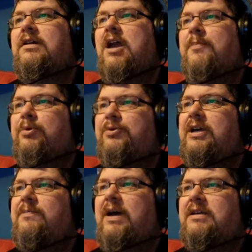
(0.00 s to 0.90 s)
A
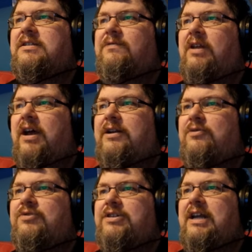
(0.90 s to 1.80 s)
brooding bust of Lionel
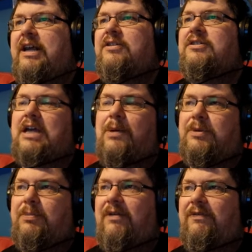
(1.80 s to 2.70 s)
Tressilian,
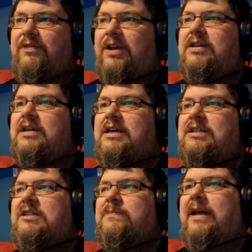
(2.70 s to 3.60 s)
sculpted by Vivian, is
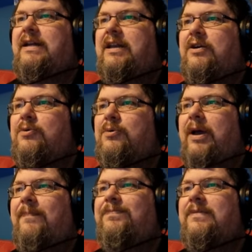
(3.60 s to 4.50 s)
displayed in a corner.